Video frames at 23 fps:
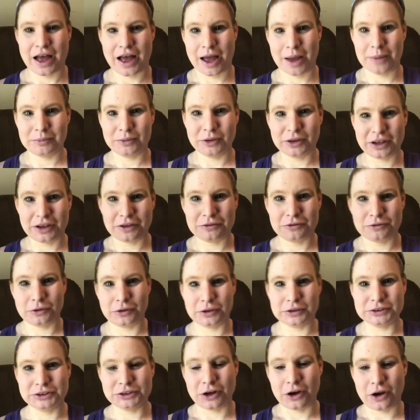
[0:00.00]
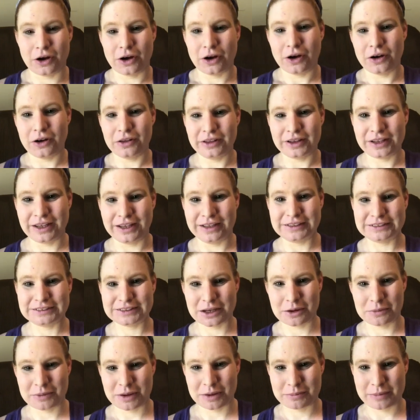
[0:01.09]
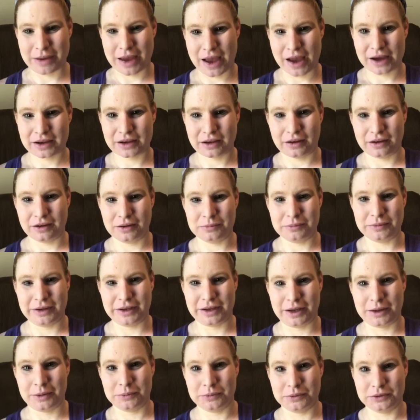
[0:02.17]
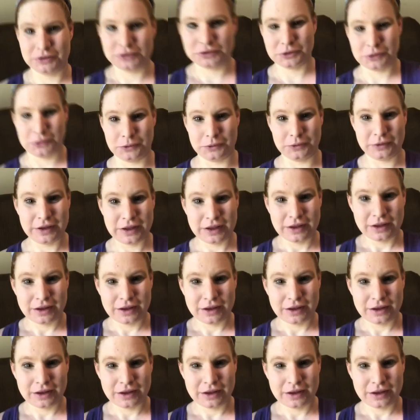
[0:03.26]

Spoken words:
I'm looking forward to all the kids coming back and being able to